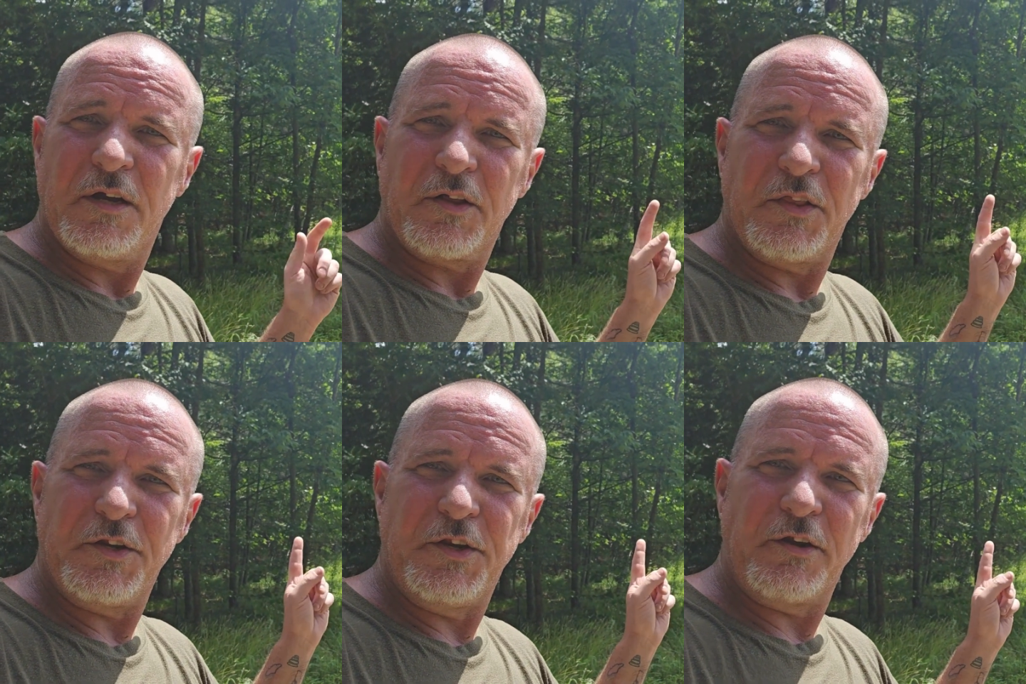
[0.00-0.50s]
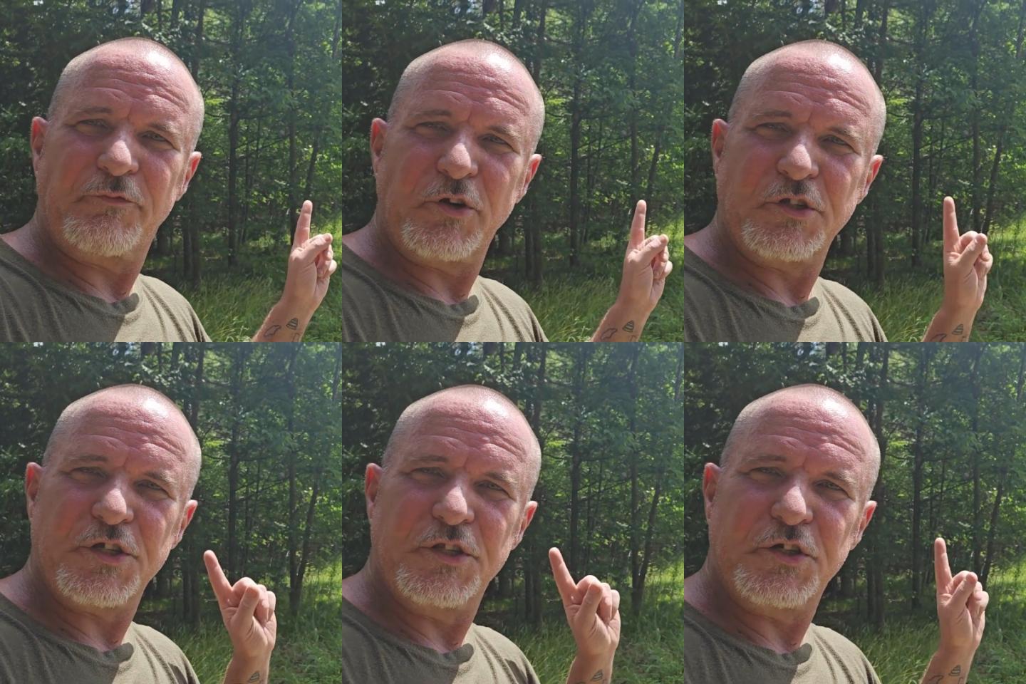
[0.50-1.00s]
the
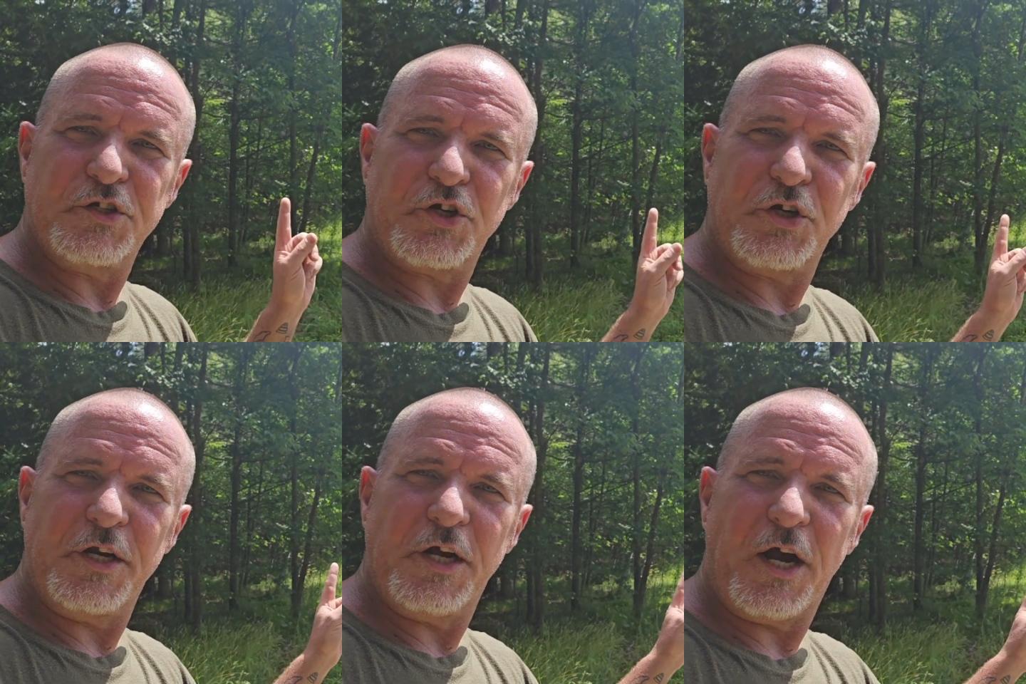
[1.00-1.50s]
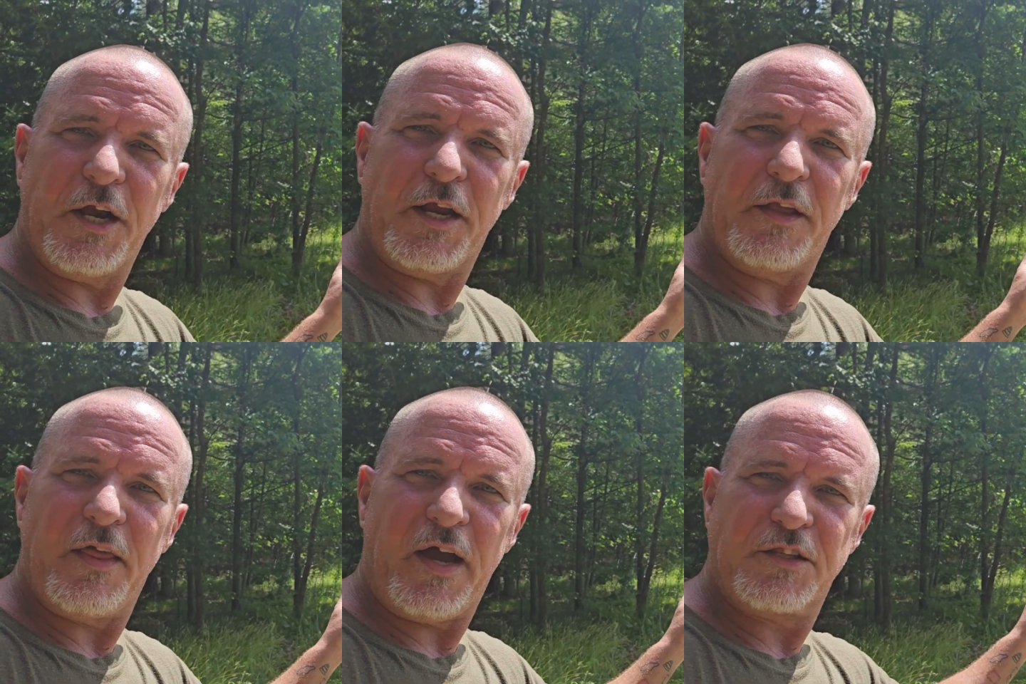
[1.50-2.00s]
difference in the tree height.
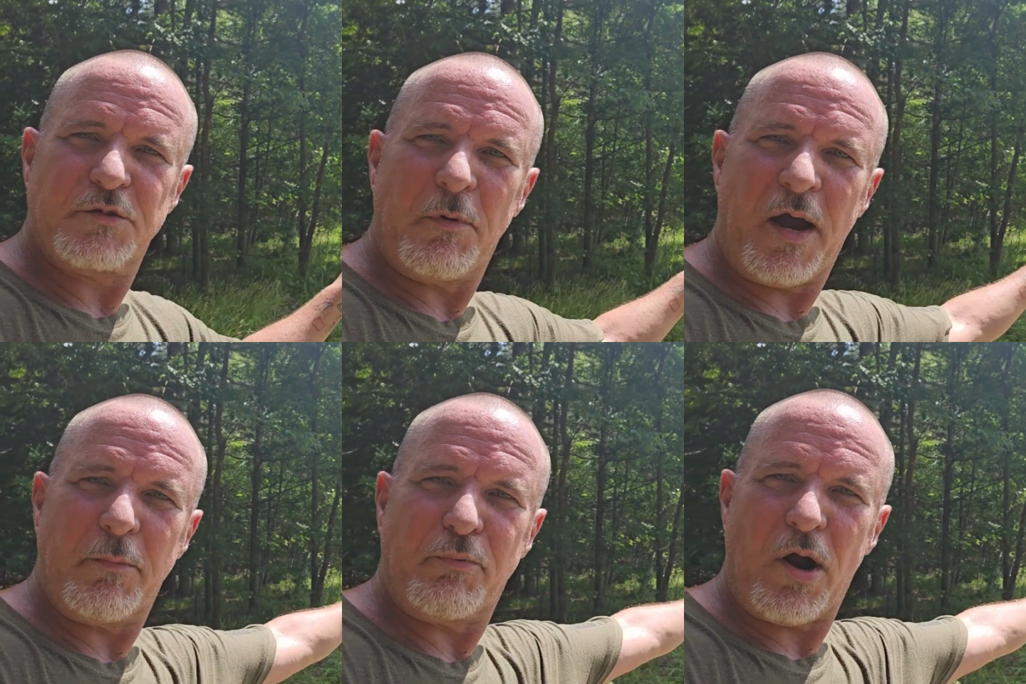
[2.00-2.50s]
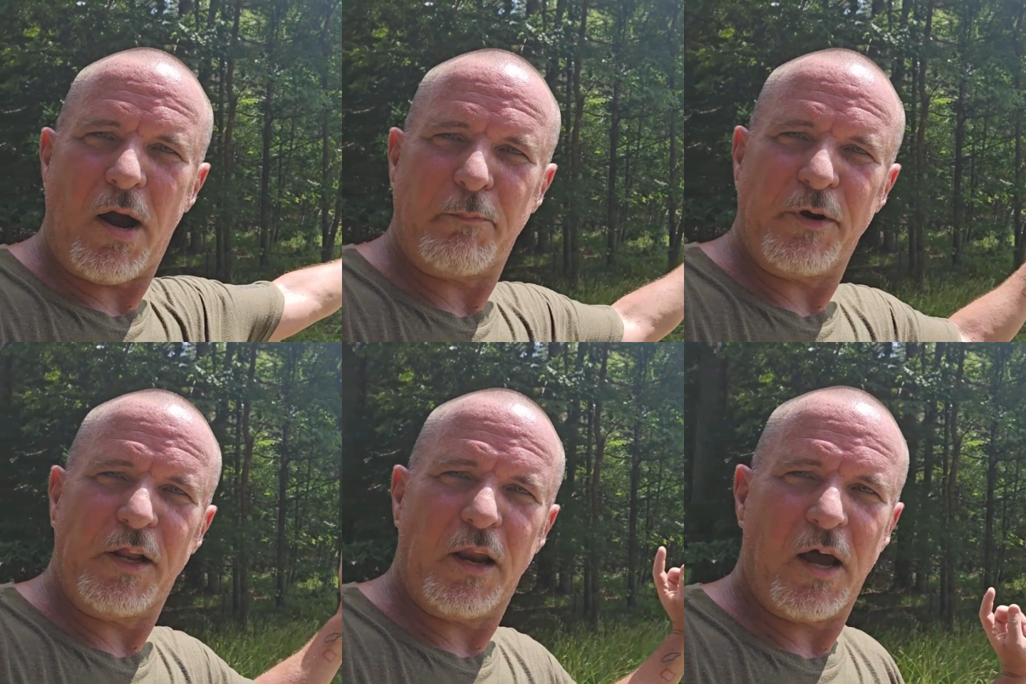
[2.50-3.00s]
That's my
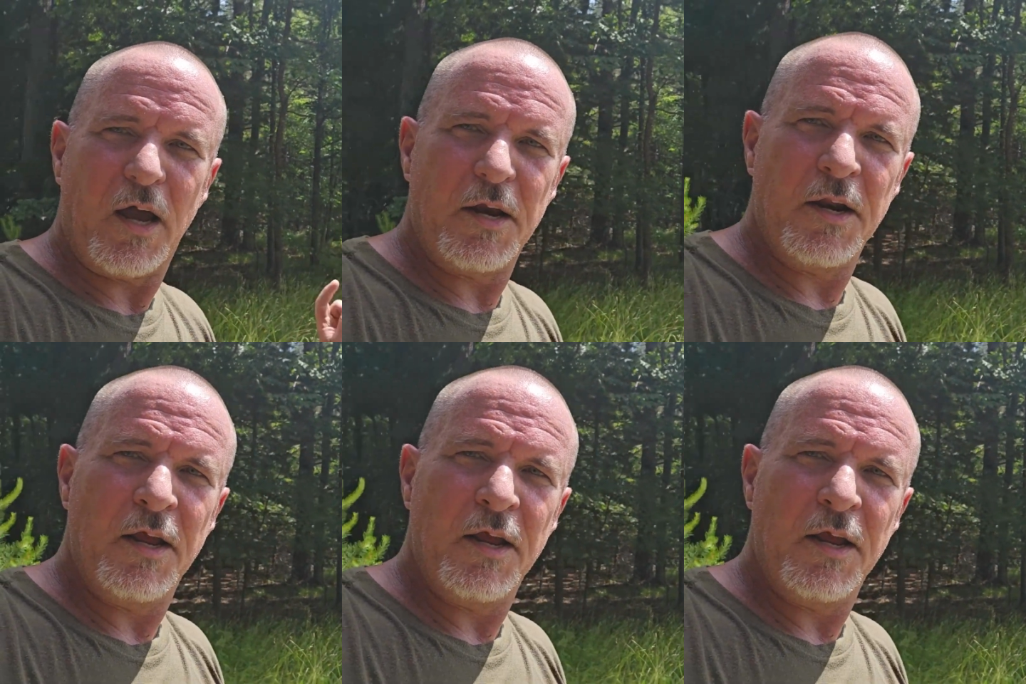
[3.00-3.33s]
property line.